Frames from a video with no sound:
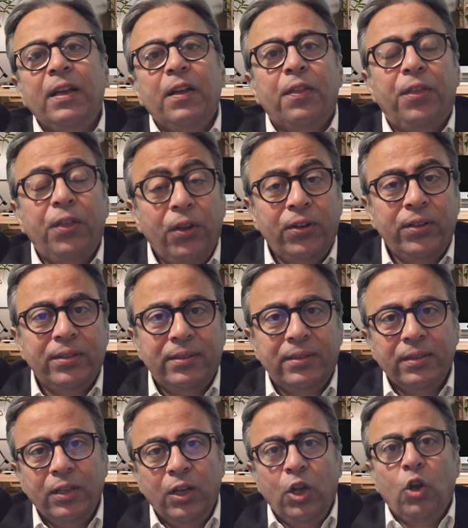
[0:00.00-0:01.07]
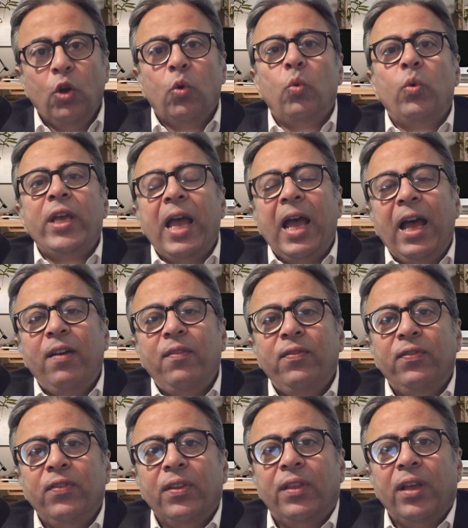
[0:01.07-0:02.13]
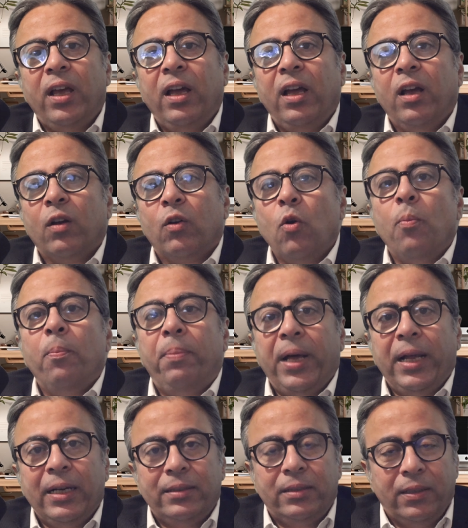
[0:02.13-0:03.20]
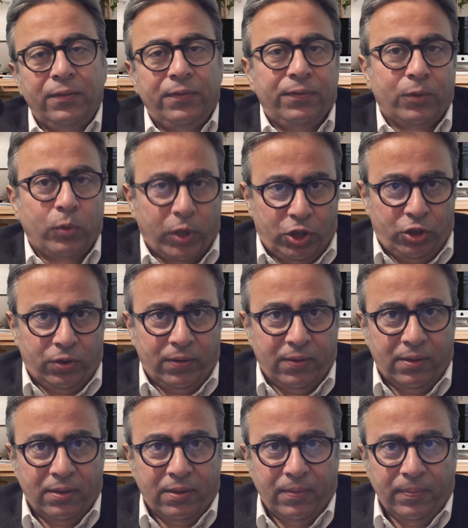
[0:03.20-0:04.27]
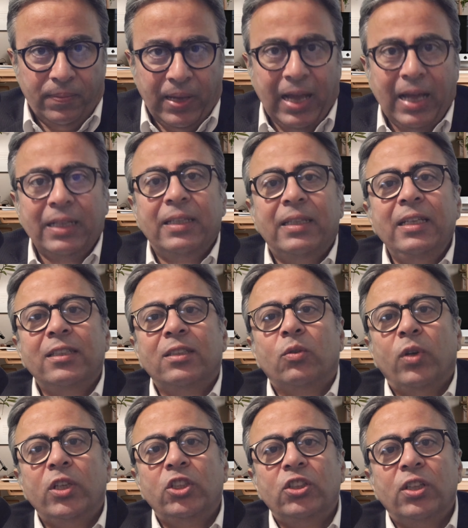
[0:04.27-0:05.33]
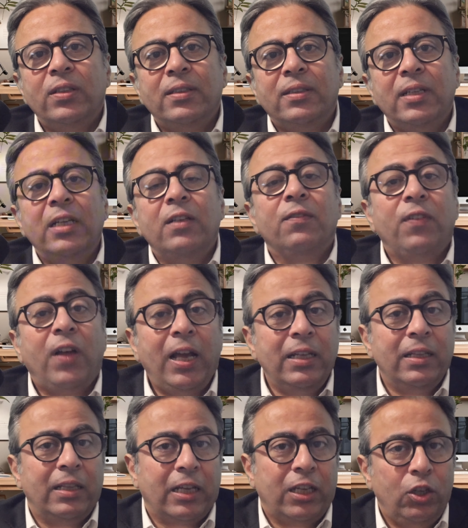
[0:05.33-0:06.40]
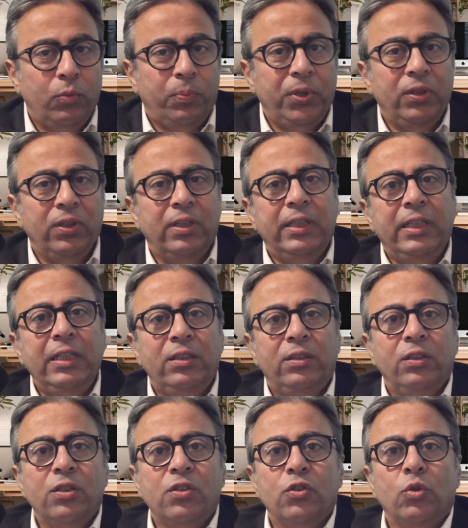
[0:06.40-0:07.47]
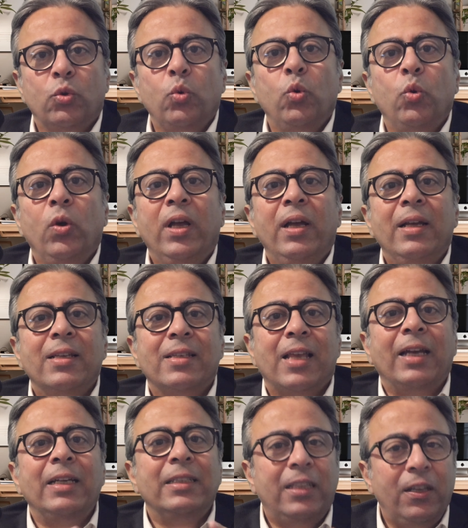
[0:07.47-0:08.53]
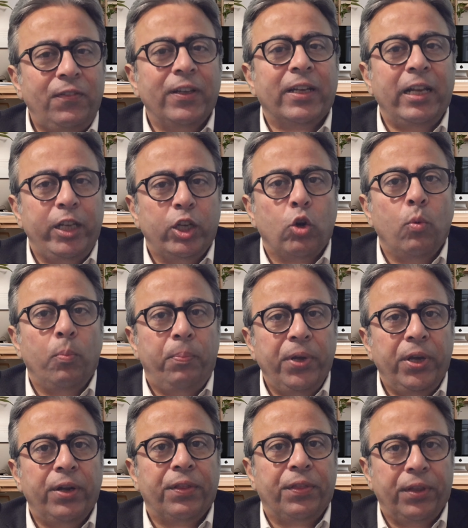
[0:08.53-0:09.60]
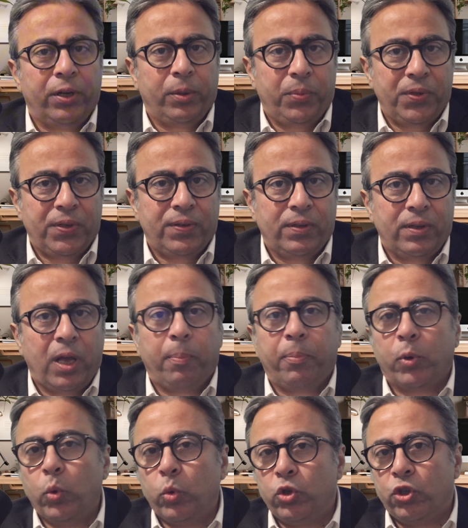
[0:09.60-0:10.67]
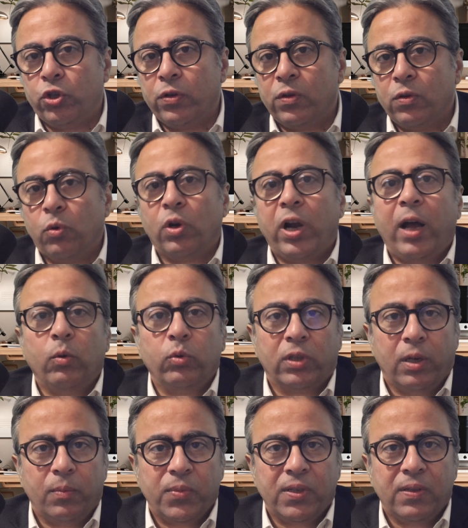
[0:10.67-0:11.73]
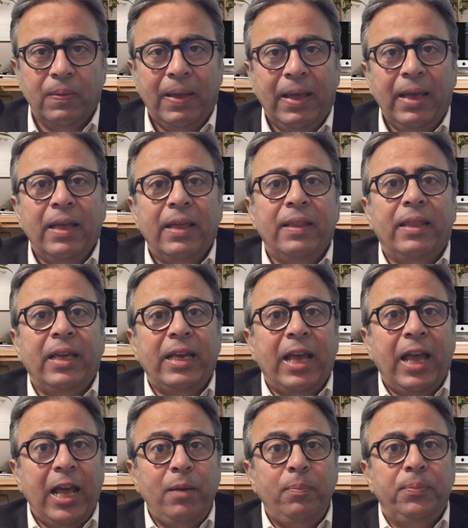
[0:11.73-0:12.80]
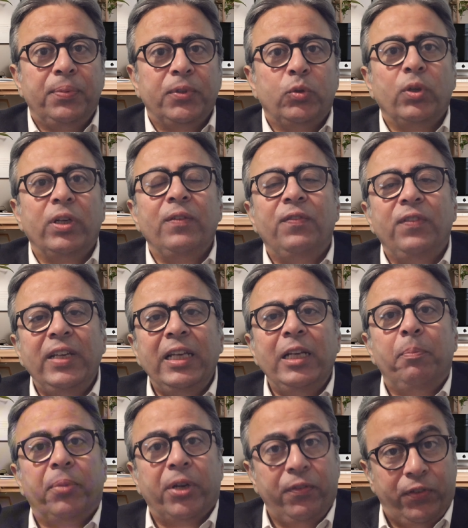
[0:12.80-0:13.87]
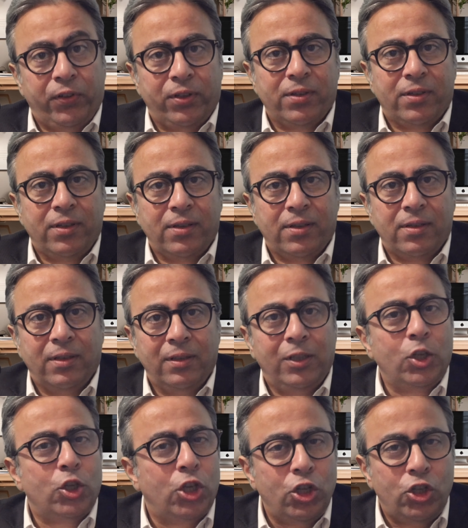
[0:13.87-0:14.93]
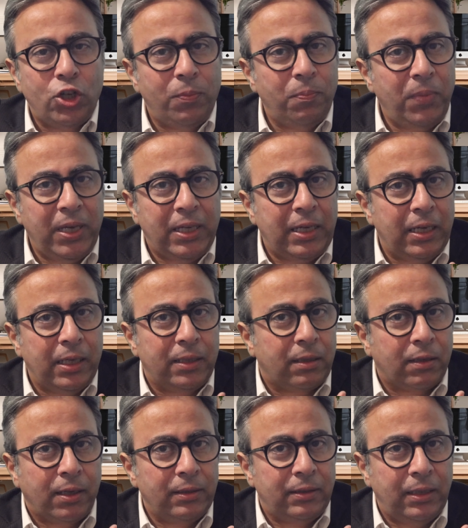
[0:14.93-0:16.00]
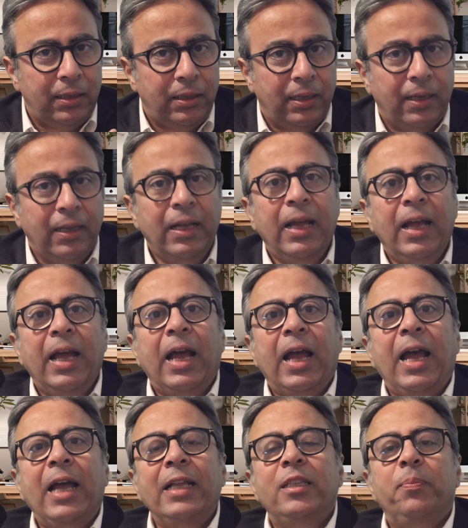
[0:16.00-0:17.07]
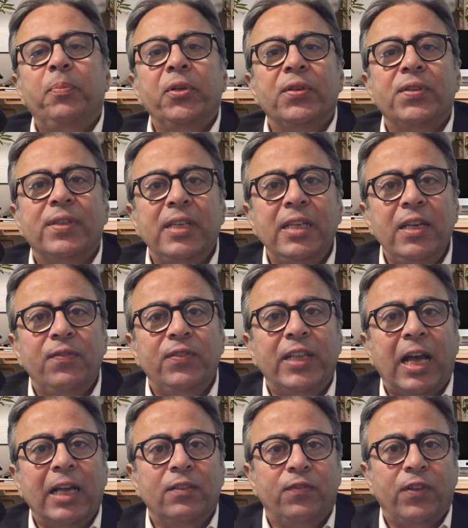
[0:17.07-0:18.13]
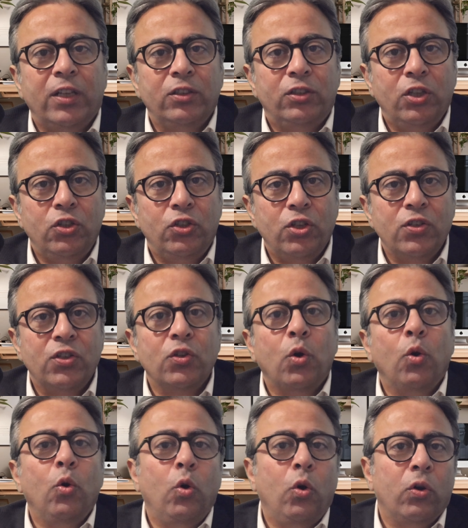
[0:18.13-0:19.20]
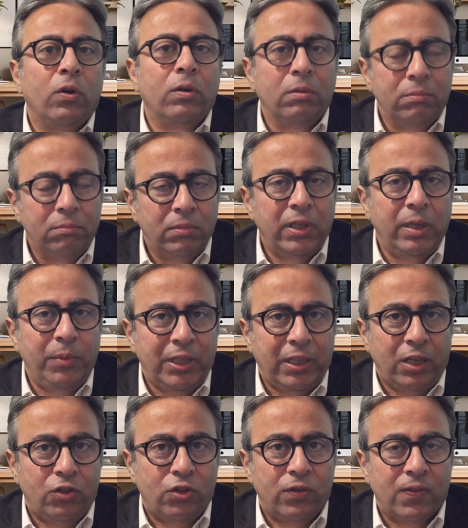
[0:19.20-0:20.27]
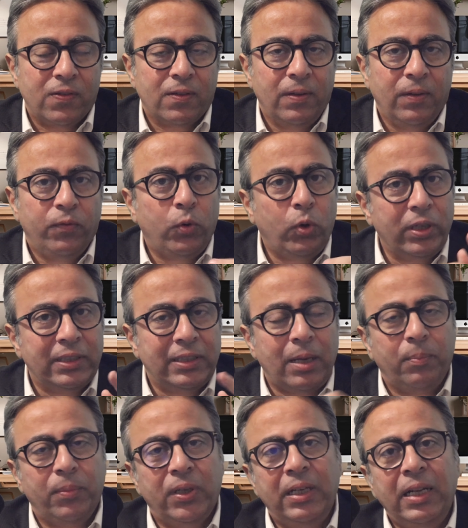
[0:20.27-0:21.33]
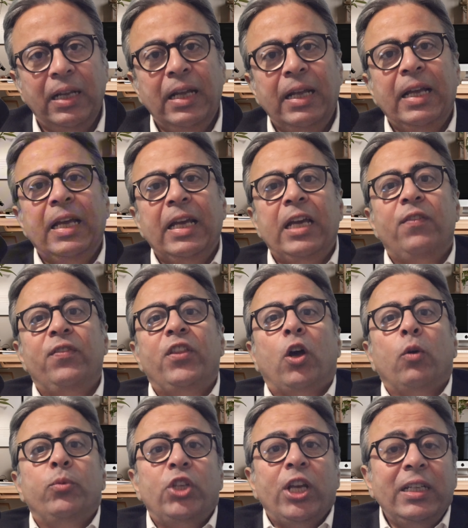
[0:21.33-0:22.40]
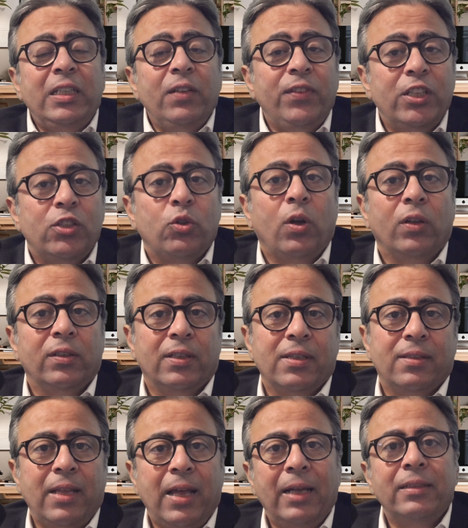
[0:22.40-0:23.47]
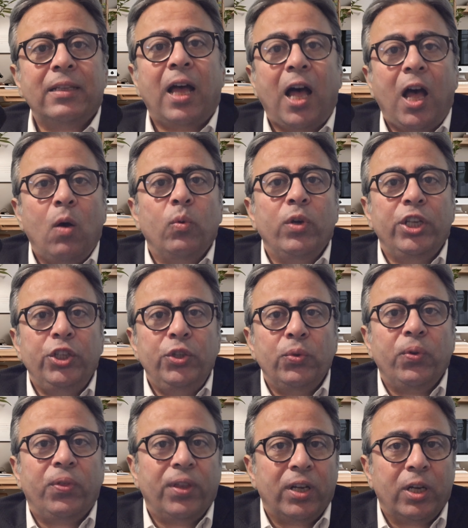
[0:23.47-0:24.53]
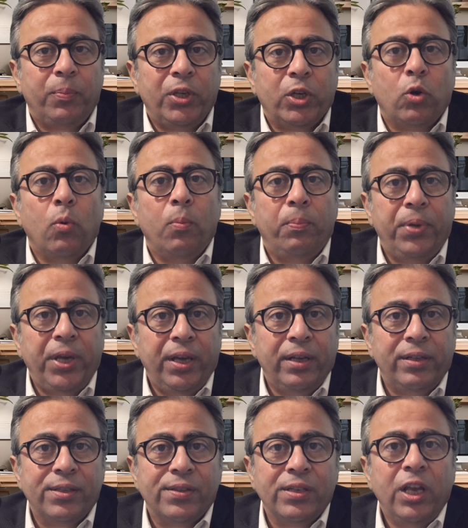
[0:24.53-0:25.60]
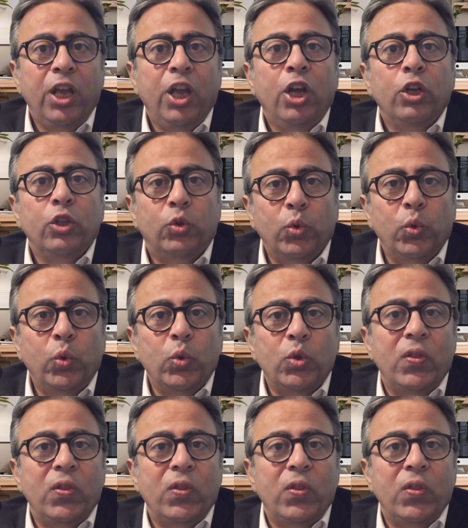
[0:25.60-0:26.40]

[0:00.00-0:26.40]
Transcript: Third, we have the comparative questions. And these questions invite the key opinion leaders to scientifically compare therapies, approaches, or outcomes. They help to reveal preferences, decision-making criteria, and perceived advantages or limitations. For example, if the objective is to understand how a new therapy compares to